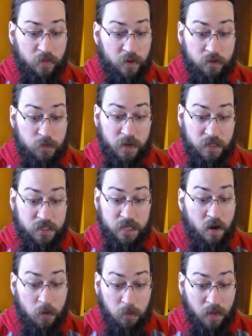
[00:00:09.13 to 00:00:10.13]
"There has been a
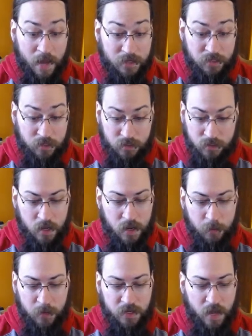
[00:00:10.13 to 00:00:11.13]
terrible accident!
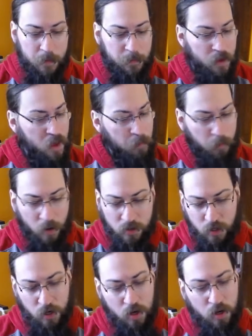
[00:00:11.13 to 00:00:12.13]
Madame!"
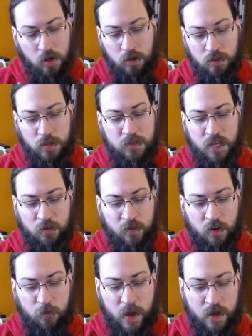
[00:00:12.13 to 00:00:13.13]
Bond hurled himself
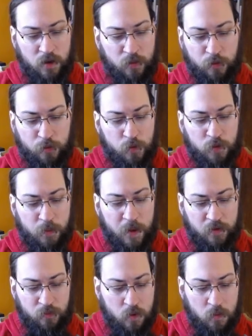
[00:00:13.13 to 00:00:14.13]
out of bed and through the
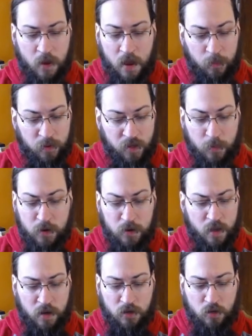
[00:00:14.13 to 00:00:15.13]
bathroom, but the
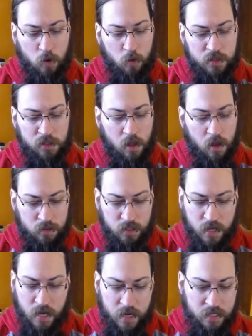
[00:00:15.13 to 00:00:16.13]
communicating door was
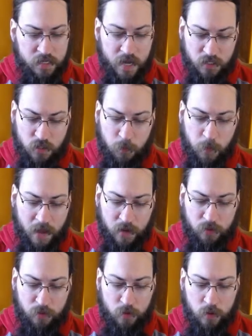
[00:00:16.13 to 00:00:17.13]
locked. He dashed back
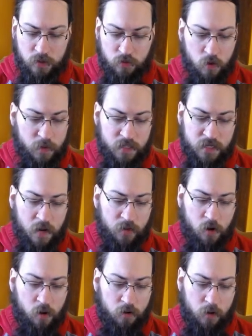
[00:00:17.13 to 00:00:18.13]
and through his room and down the
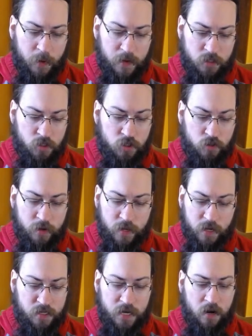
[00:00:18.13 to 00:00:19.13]
corridor past a
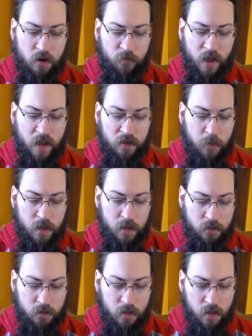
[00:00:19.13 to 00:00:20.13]
shrieking, terrified
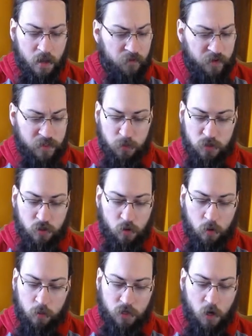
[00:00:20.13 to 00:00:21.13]
maid. Vesper's
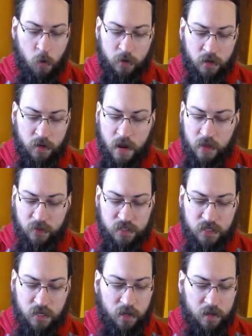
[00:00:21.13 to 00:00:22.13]
door was open. The
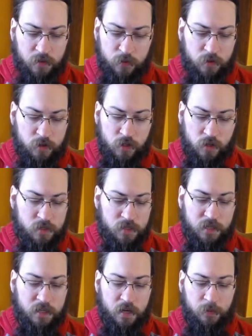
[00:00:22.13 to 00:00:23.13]
sunlight through the shutters
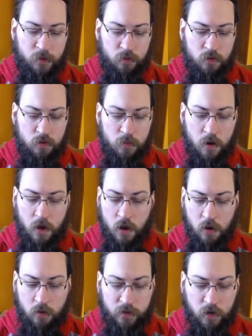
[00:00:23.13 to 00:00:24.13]
lit up the room.
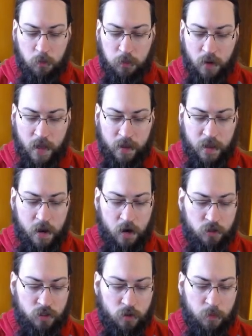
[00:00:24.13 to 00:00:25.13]
Only her black
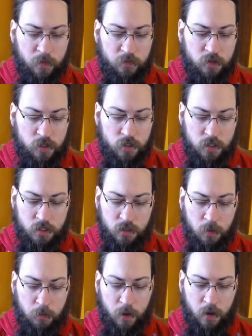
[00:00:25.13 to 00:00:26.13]
hair showed above the sheet, and
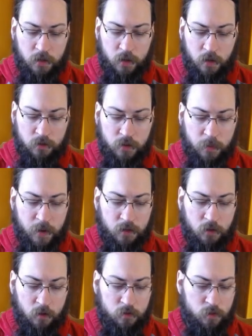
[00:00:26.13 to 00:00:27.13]
her body under the
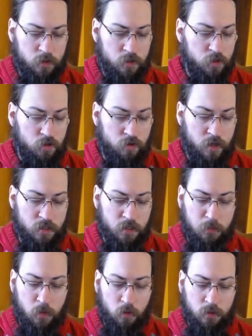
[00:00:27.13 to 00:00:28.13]
bedclothes was straight
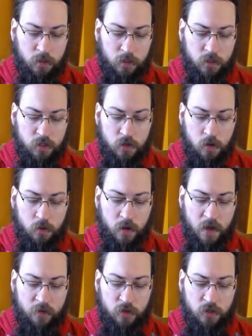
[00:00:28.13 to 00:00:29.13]
and molded like a stone
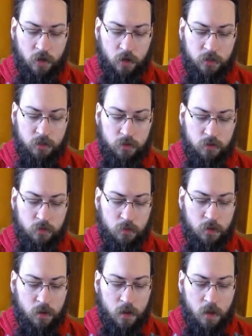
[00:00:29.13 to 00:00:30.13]
effigy on a
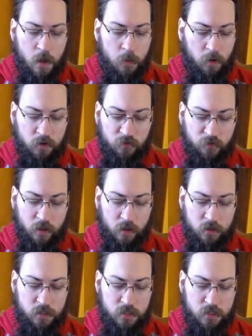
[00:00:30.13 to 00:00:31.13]
tomb. Bond fell
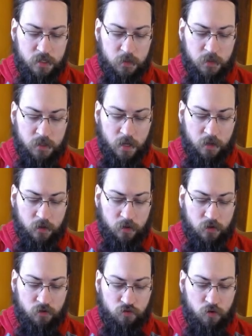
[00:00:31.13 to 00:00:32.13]
on his knees beside her
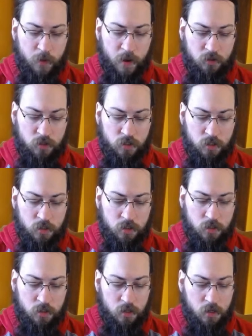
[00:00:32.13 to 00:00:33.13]
and drew back the
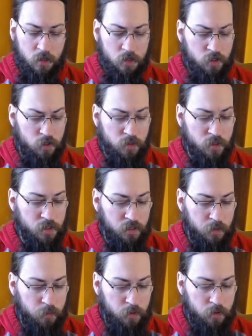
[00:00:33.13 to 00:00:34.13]
sheet. She was
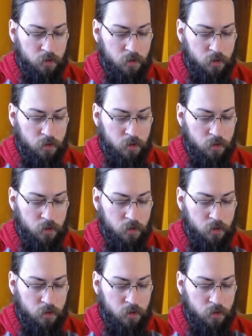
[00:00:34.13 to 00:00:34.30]
asleep.